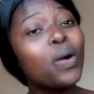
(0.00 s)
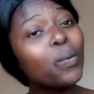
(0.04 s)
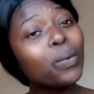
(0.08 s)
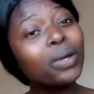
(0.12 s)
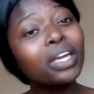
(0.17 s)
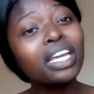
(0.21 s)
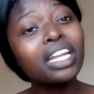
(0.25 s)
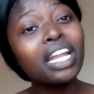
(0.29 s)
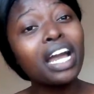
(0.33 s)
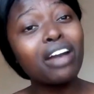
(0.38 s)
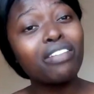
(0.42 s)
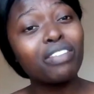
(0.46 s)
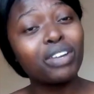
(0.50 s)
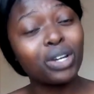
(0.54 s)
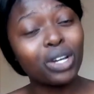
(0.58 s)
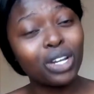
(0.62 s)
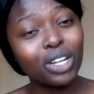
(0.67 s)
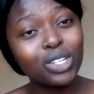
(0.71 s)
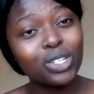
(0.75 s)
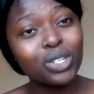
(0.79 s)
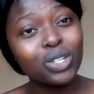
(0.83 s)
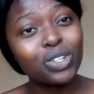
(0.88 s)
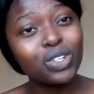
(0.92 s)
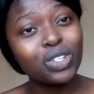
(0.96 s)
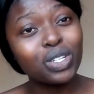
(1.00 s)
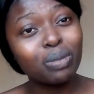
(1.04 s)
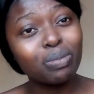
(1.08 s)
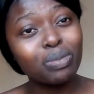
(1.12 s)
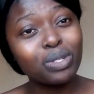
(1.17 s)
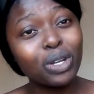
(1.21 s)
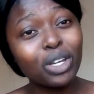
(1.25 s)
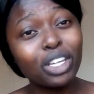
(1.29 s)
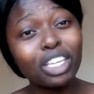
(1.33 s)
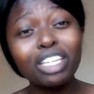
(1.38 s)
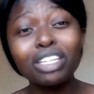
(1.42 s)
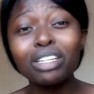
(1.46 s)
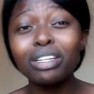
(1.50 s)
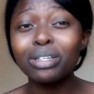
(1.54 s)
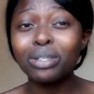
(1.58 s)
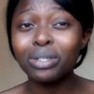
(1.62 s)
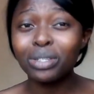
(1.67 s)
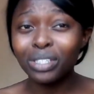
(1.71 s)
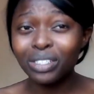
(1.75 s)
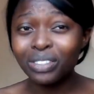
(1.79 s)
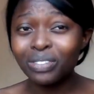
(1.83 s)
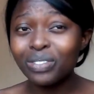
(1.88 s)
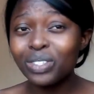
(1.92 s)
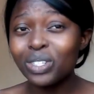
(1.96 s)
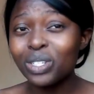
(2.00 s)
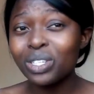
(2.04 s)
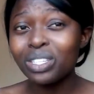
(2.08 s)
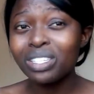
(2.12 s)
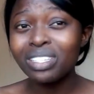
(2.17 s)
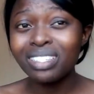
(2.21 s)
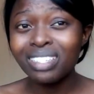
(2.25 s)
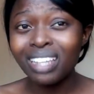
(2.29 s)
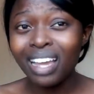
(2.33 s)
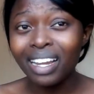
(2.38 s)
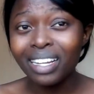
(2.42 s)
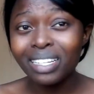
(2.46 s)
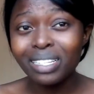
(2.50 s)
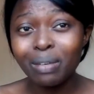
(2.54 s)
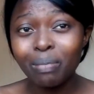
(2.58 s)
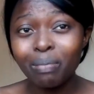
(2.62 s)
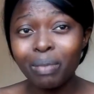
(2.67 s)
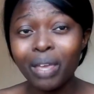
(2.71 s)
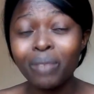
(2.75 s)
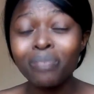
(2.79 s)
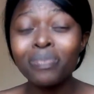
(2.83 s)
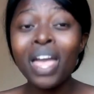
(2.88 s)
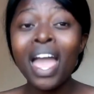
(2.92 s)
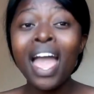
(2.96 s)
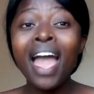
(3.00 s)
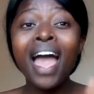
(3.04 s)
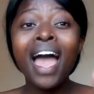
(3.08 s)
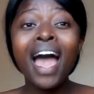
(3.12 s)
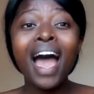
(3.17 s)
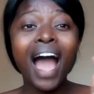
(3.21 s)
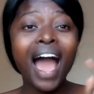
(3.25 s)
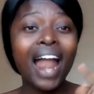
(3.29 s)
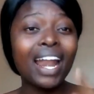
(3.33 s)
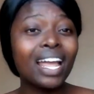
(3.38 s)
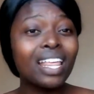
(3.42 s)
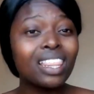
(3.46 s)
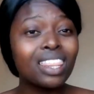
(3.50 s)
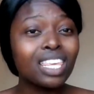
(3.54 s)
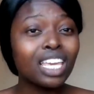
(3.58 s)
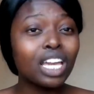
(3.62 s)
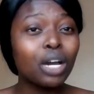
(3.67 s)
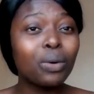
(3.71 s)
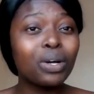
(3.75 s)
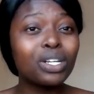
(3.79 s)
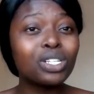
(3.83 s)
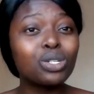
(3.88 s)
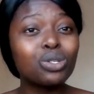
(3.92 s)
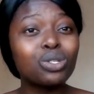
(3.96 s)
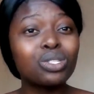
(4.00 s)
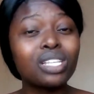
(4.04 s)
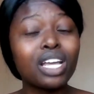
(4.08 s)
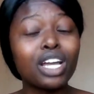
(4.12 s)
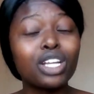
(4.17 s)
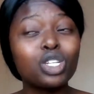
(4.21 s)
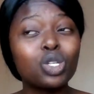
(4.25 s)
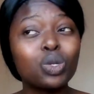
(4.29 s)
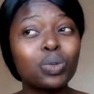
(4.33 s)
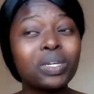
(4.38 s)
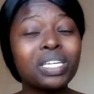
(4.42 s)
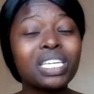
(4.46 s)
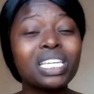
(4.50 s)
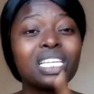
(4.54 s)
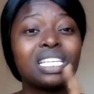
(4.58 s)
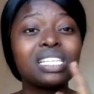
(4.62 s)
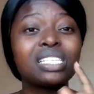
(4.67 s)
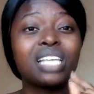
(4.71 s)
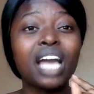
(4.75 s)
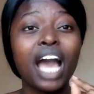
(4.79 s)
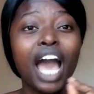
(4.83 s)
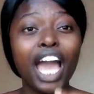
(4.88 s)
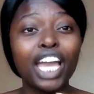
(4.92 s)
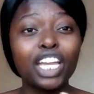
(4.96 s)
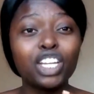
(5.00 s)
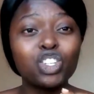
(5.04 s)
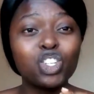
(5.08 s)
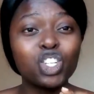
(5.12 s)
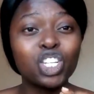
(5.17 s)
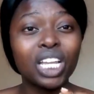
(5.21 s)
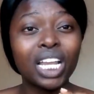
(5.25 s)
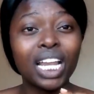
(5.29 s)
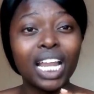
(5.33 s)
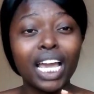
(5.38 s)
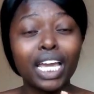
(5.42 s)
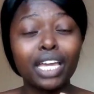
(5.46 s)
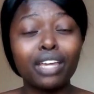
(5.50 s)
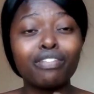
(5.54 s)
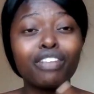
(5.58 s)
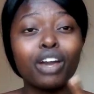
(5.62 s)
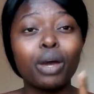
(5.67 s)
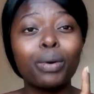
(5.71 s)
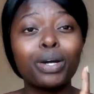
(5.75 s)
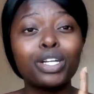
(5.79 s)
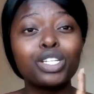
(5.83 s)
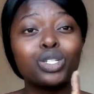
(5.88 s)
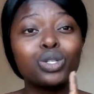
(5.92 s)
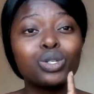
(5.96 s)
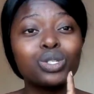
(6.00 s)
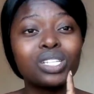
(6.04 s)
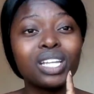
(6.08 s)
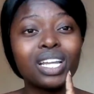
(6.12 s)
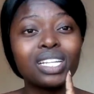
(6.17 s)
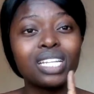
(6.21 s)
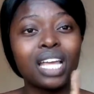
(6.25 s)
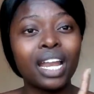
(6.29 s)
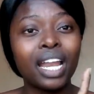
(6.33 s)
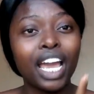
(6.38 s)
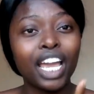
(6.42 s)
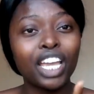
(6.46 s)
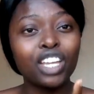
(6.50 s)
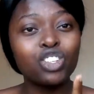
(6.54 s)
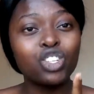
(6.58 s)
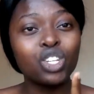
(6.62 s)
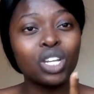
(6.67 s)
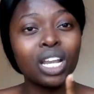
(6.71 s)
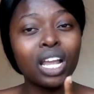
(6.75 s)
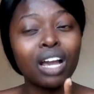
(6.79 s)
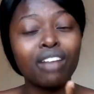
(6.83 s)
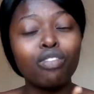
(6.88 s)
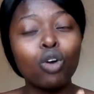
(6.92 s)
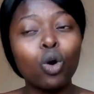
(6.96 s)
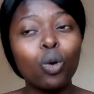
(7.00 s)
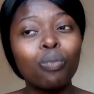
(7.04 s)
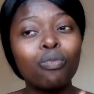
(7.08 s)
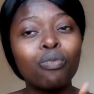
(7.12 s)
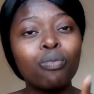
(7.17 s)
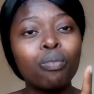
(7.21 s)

We can have a relationship talk. You know, you can just talk to me. Another thing I want to start doing is IG live. I want to start an IG live.